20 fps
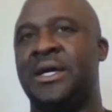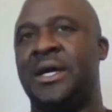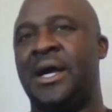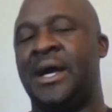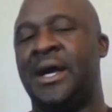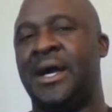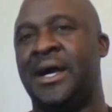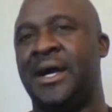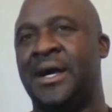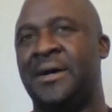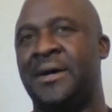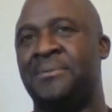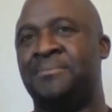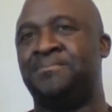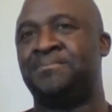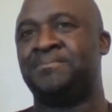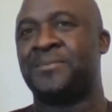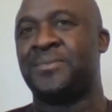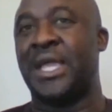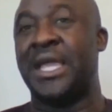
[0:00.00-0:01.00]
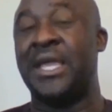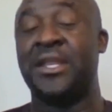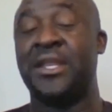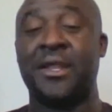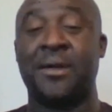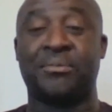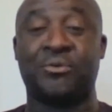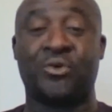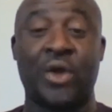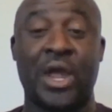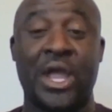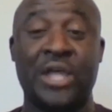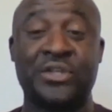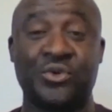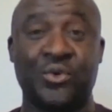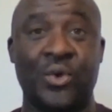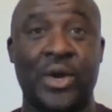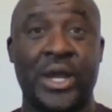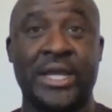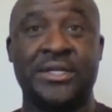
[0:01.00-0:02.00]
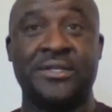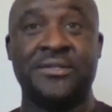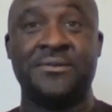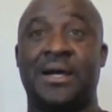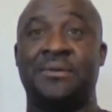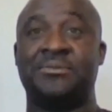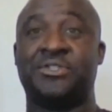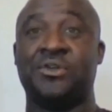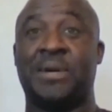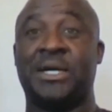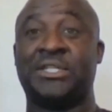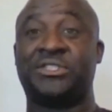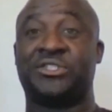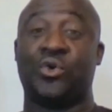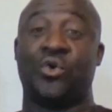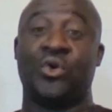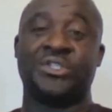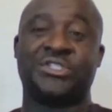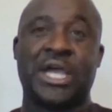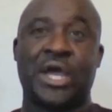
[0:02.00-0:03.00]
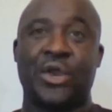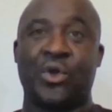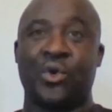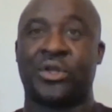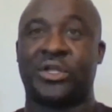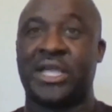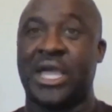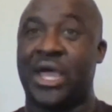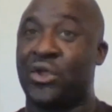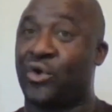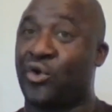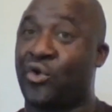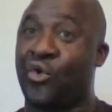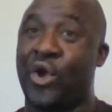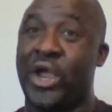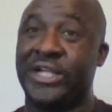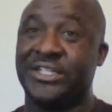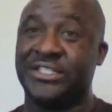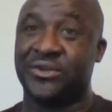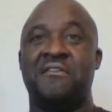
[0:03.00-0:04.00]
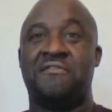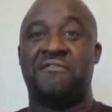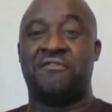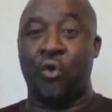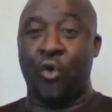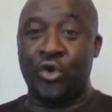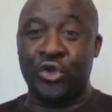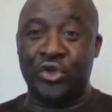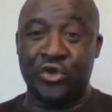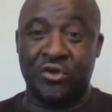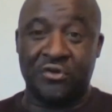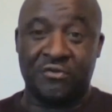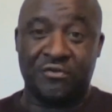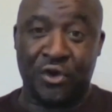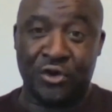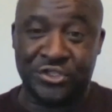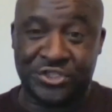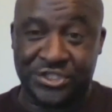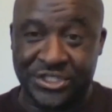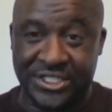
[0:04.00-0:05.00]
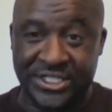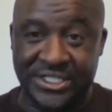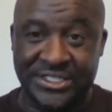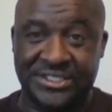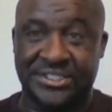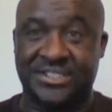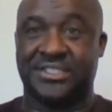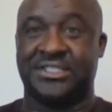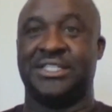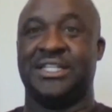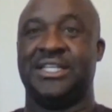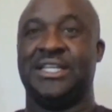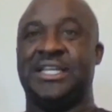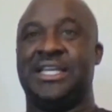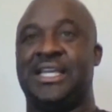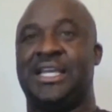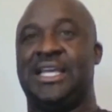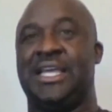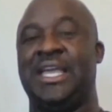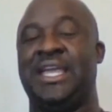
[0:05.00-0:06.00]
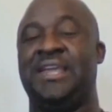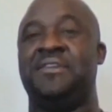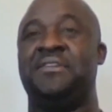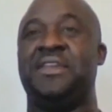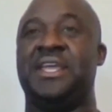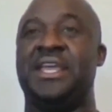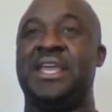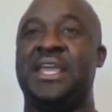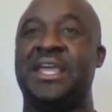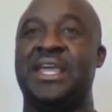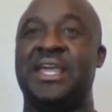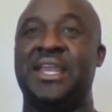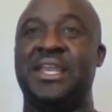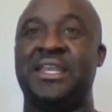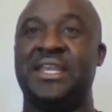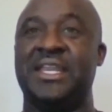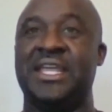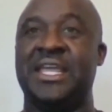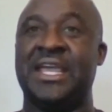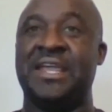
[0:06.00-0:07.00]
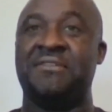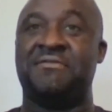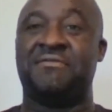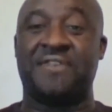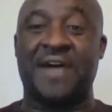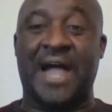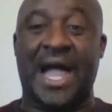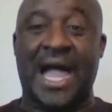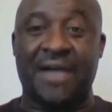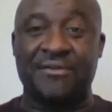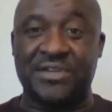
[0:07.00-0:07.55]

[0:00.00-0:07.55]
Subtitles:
Ended up graduating. So my story is kind of crazy. 4 universities in 5